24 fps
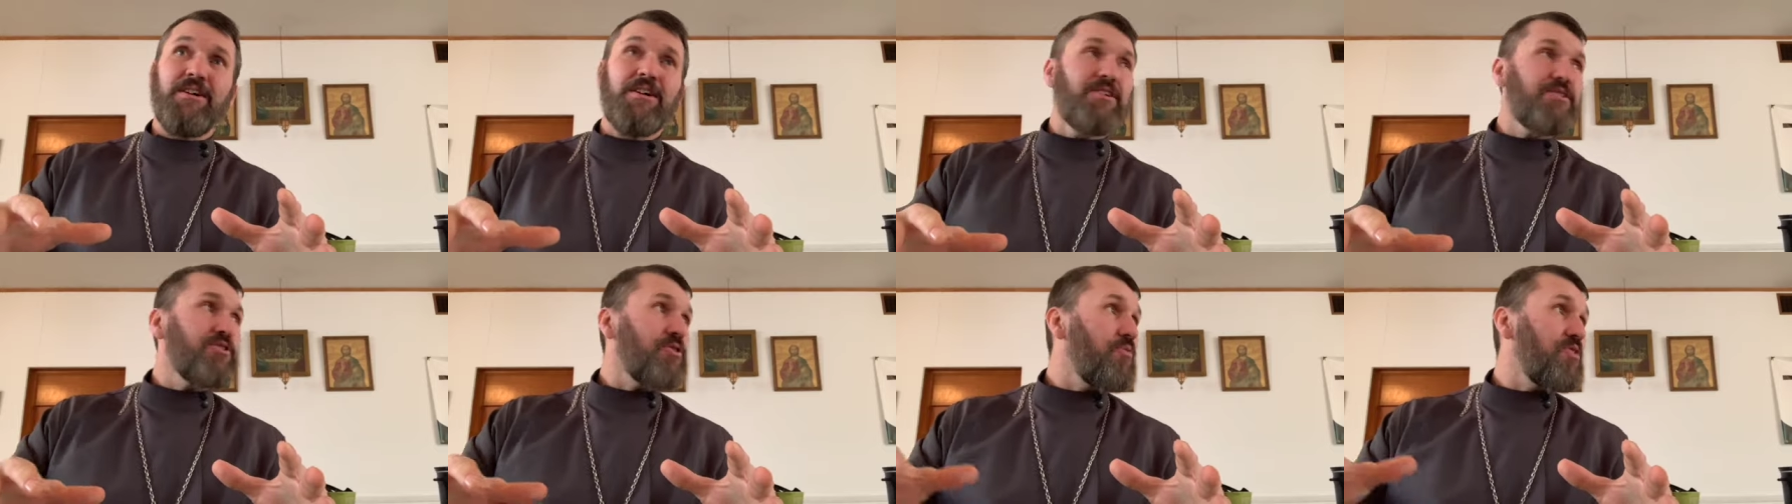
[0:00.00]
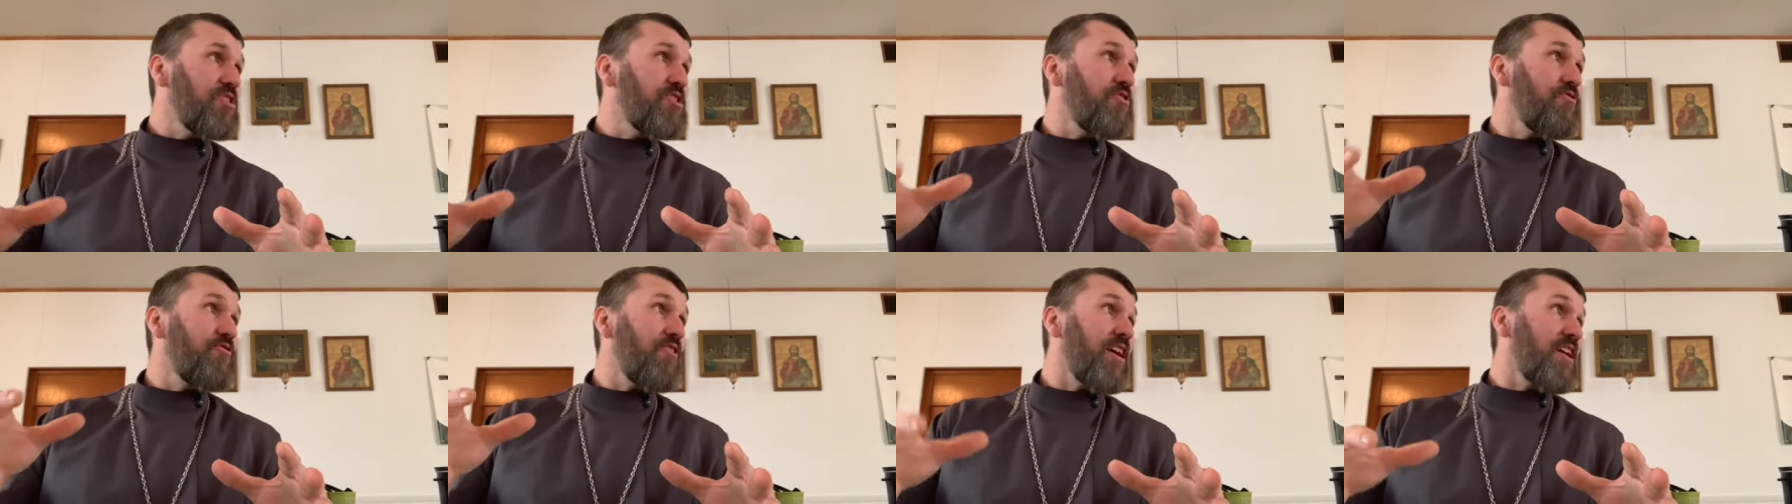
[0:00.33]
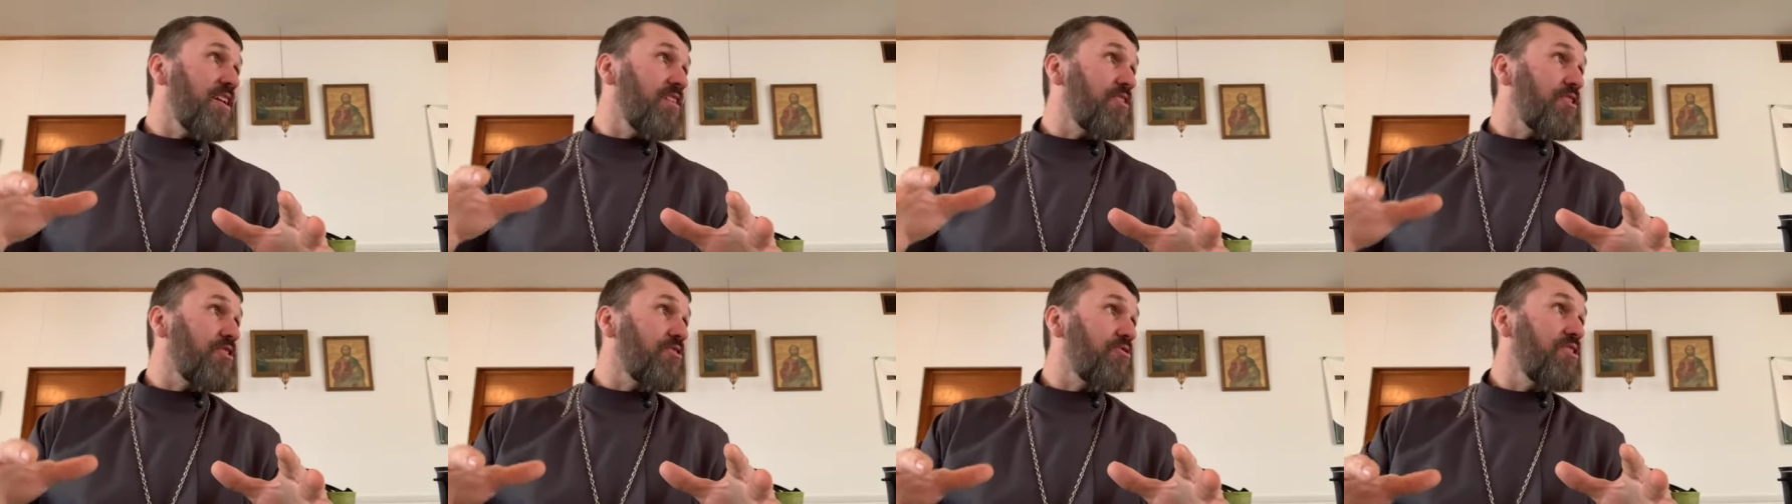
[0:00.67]
So what you find
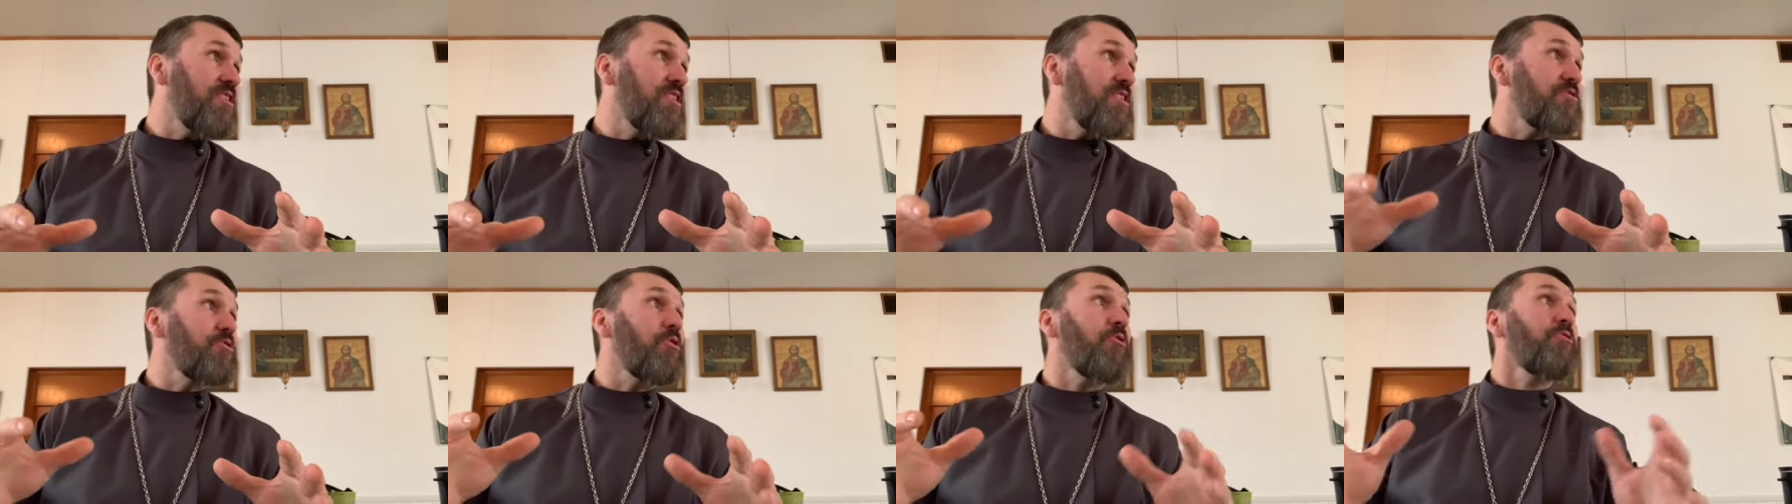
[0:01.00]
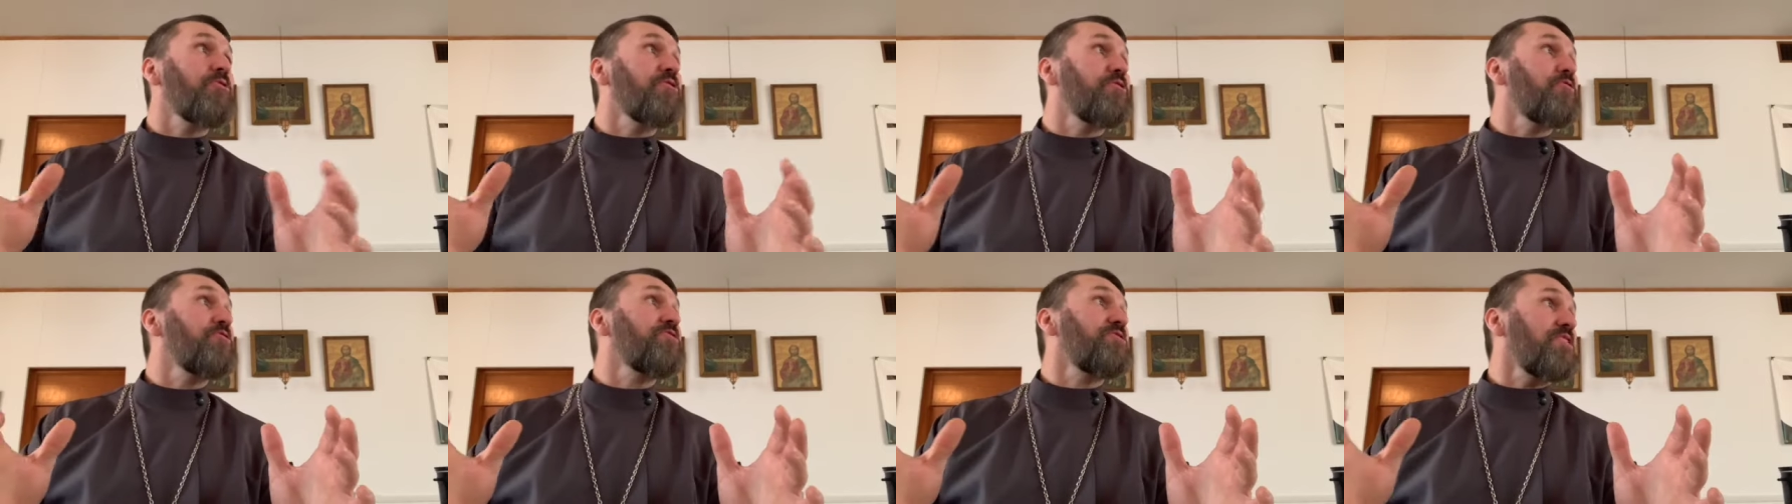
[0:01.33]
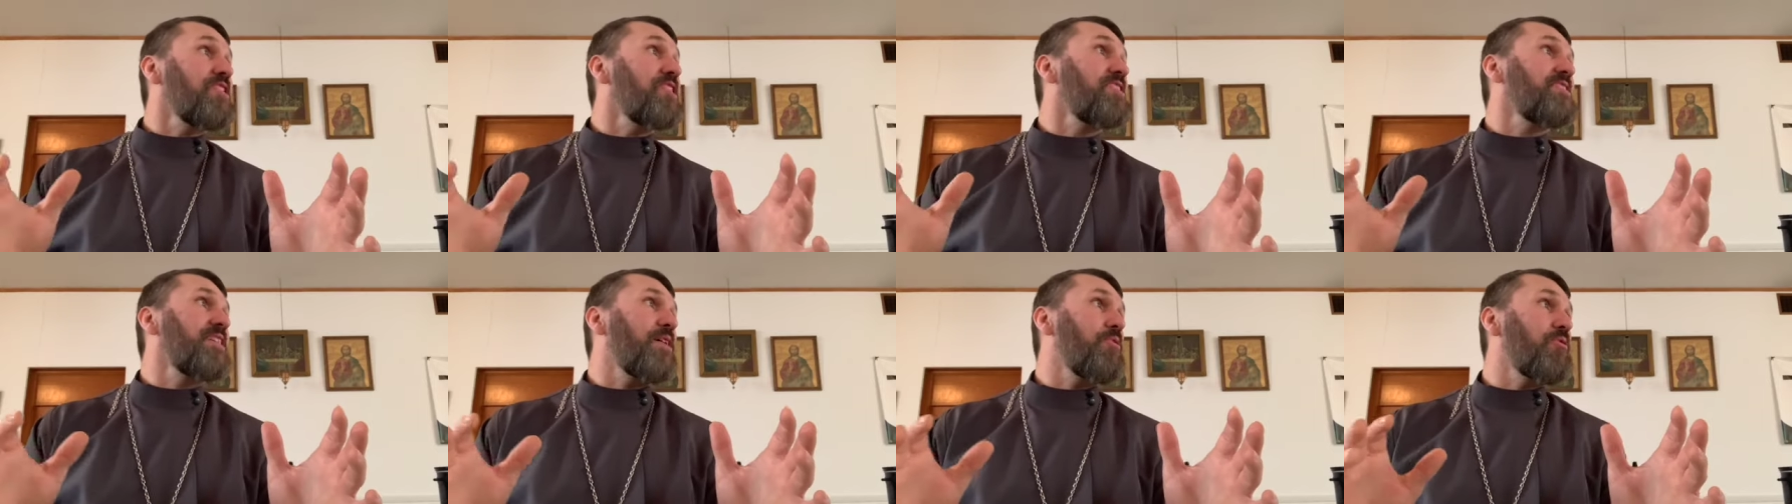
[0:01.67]
in the creed is only those
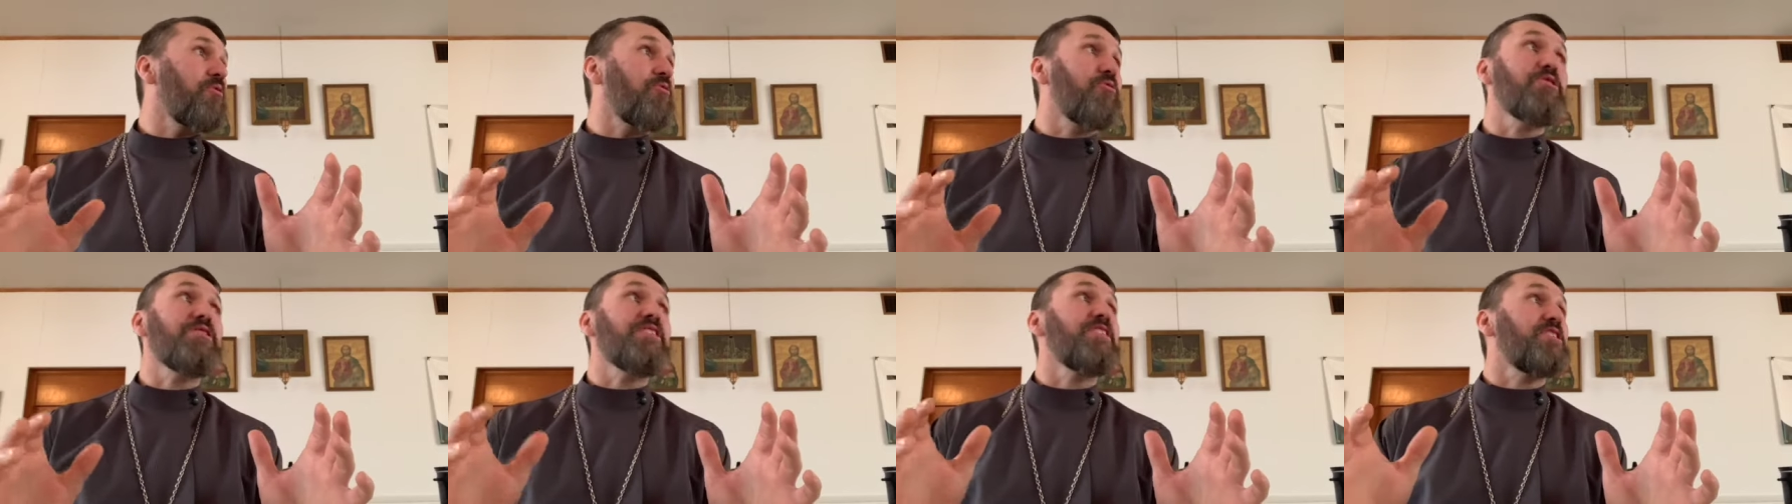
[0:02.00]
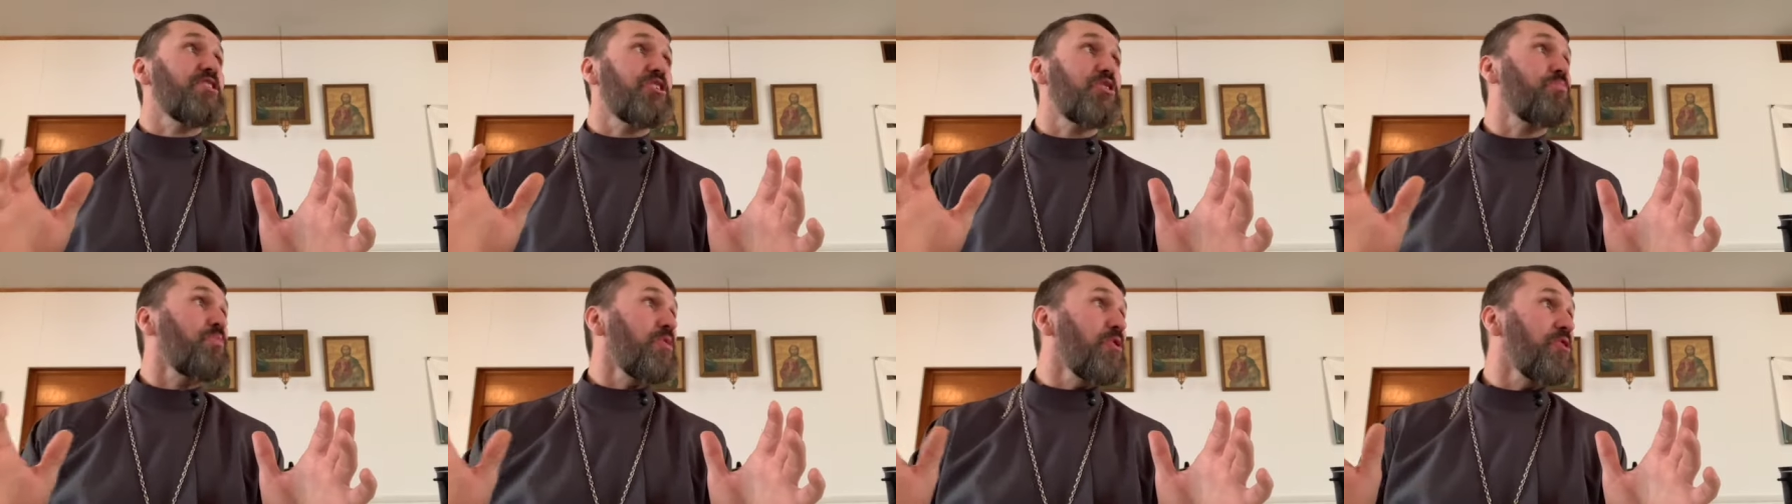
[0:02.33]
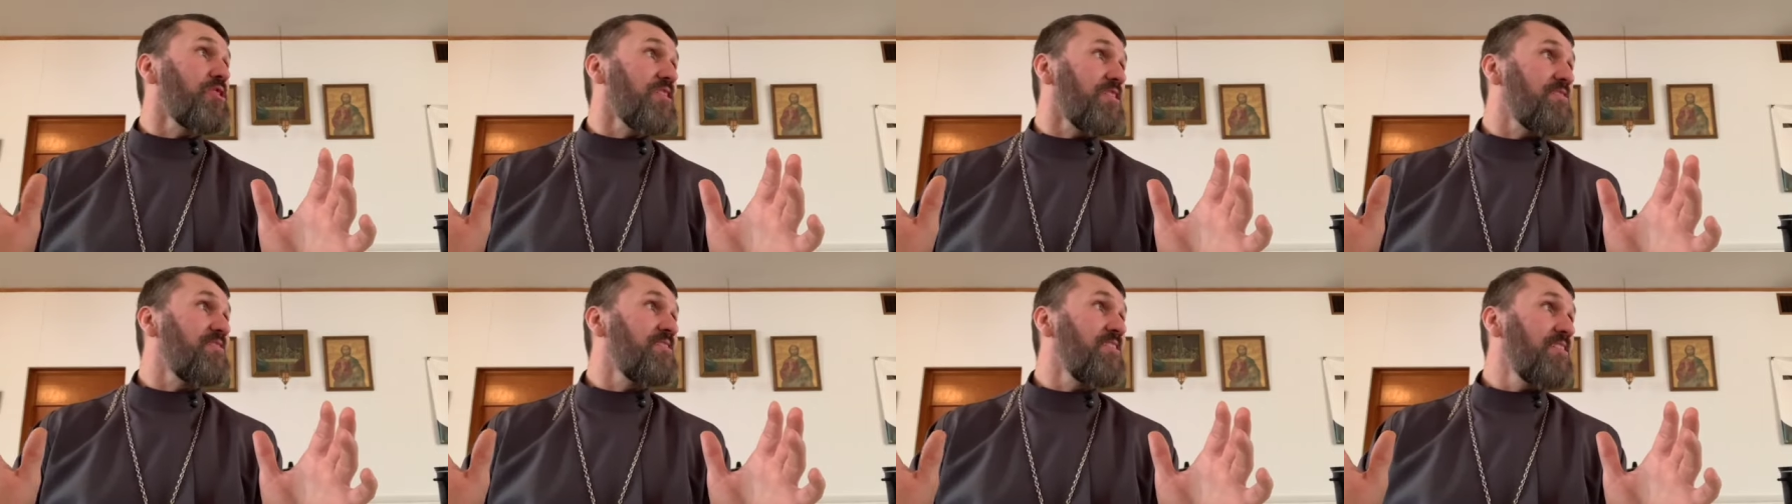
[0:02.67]
things that were really
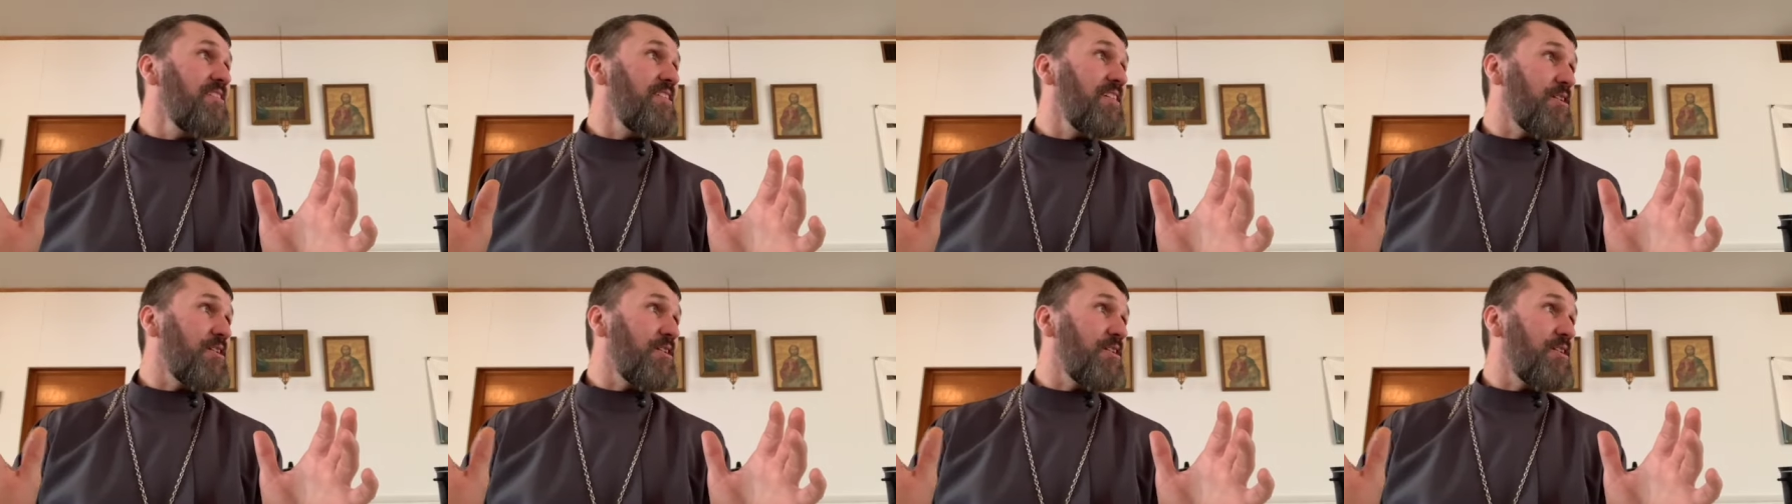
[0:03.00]
disputed